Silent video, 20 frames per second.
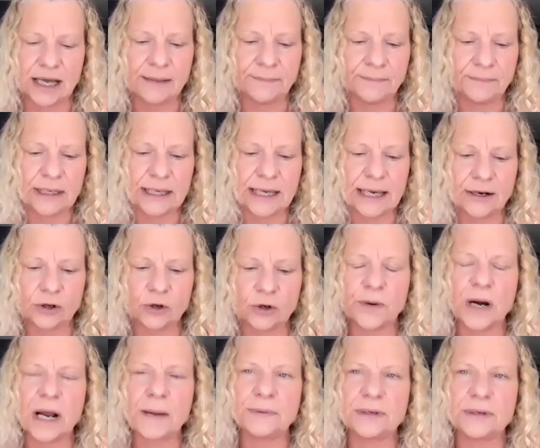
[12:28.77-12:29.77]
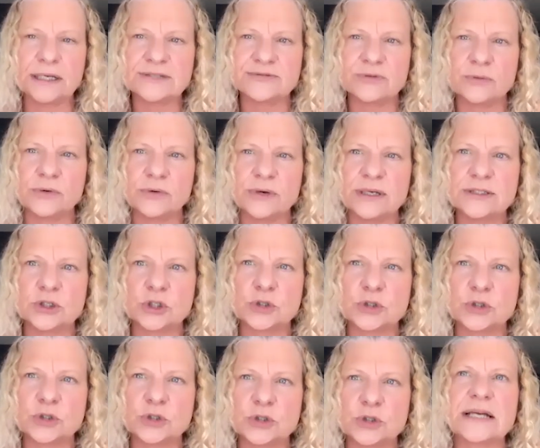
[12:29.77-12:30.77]
mechanical properties from a research
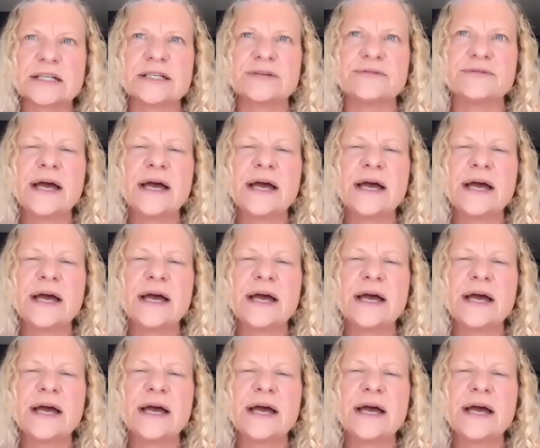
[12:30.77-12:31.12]
perspective.